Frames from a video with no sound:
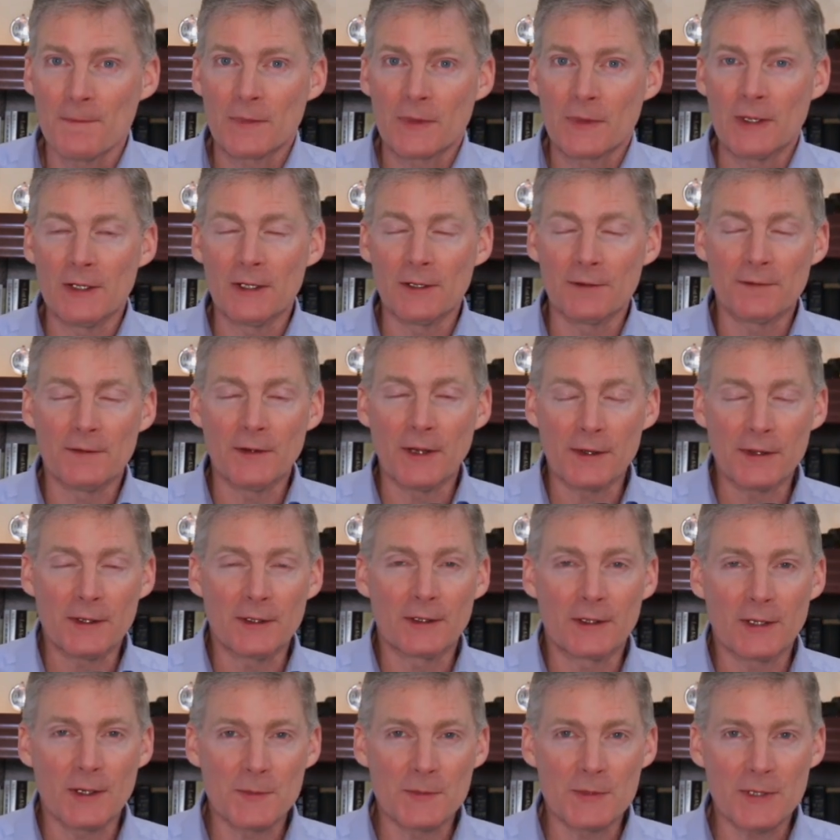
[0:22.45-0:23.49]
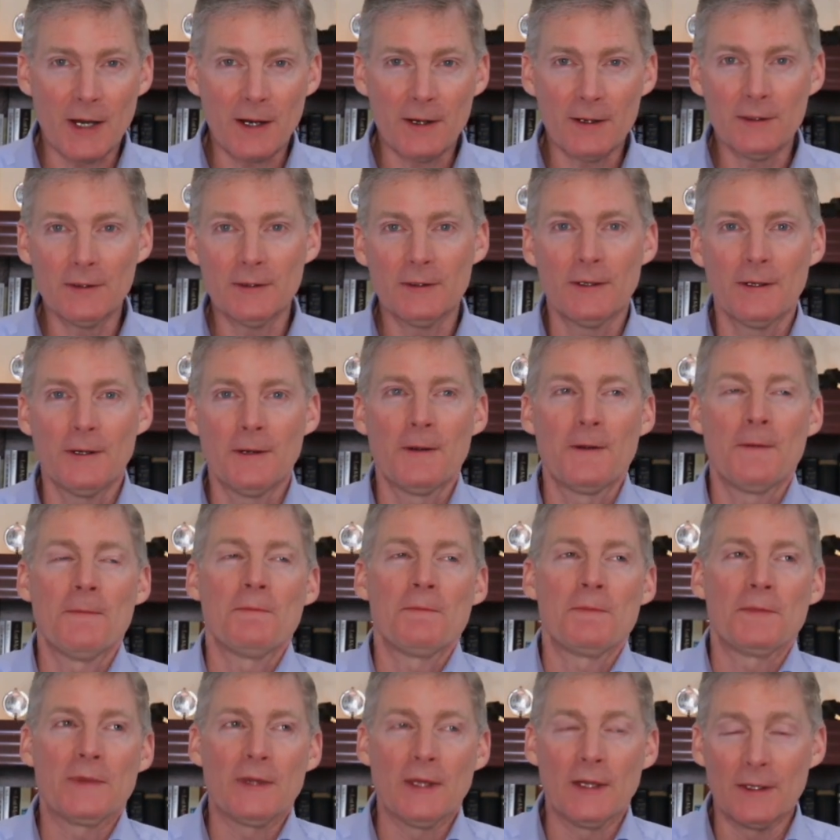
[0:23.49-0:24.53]
And if nothing comes out,
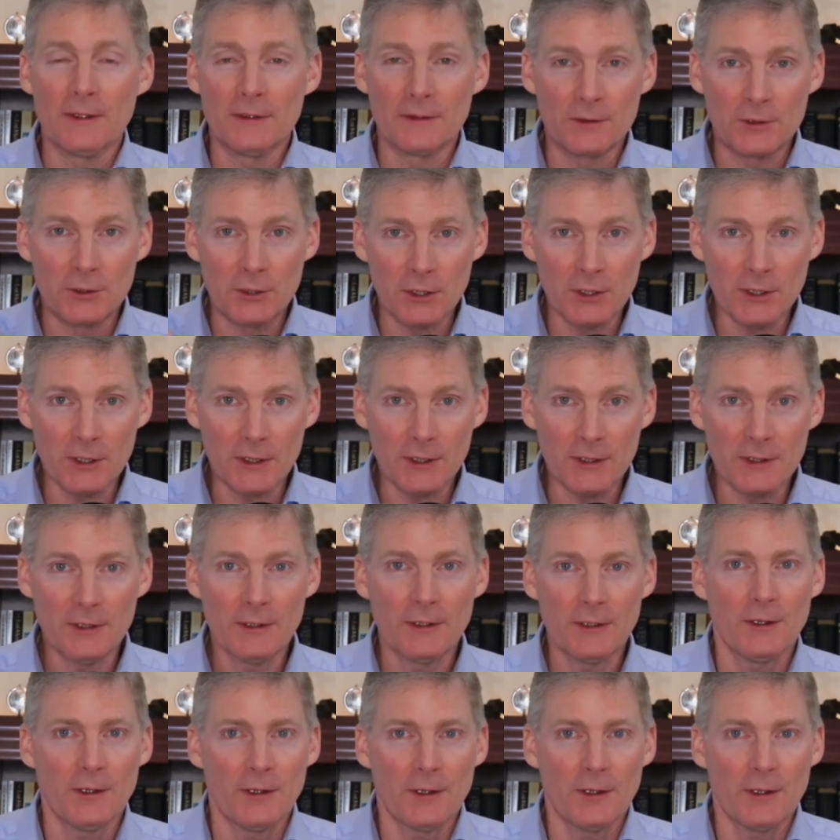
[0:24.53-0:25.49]
then good.